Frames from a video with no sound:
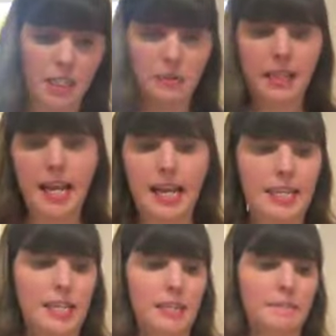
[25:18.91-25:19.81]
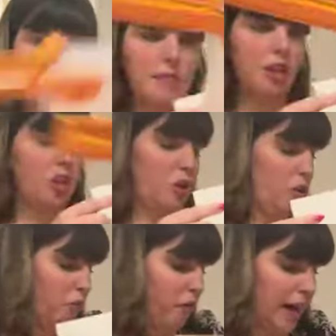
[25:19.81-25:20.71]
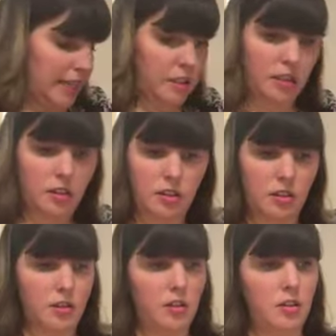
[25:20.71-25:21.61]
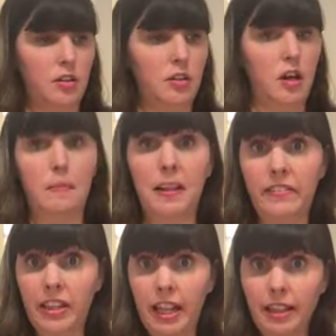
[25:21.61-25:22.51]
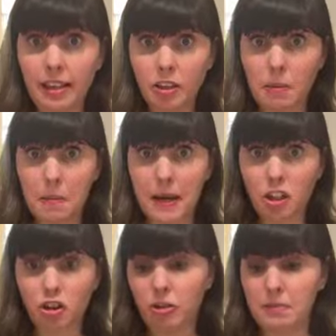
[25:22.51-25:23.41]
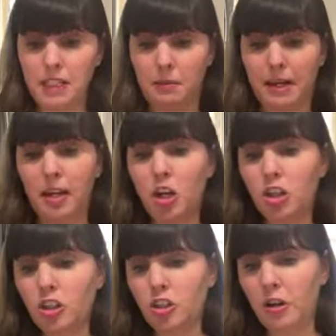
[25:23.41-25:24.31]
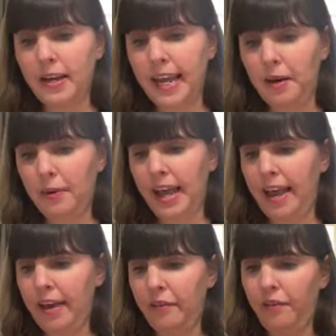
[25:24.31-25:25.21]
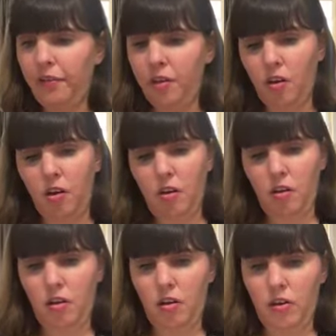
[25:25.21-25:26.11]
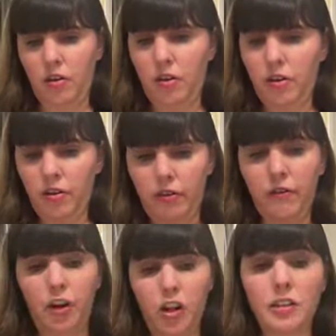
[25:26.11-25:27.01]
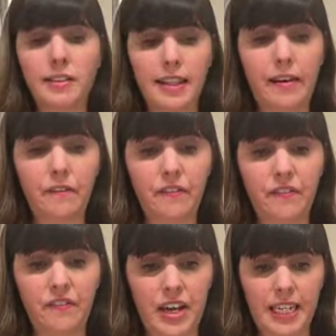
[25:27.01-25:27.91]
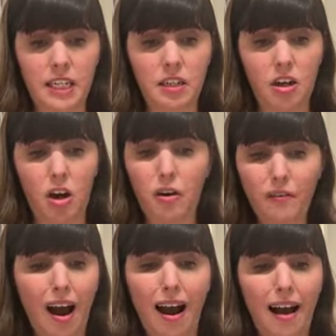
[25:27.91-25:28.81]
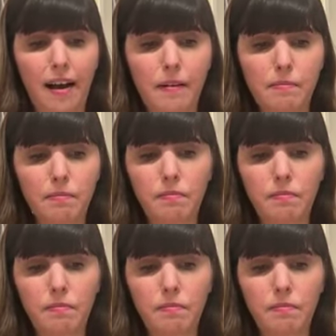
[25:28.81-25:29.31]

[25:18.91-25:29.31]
by doing that. Right. I'm leaving that there because I'm about to trim this one. So now we have photos that fit. Hurrah!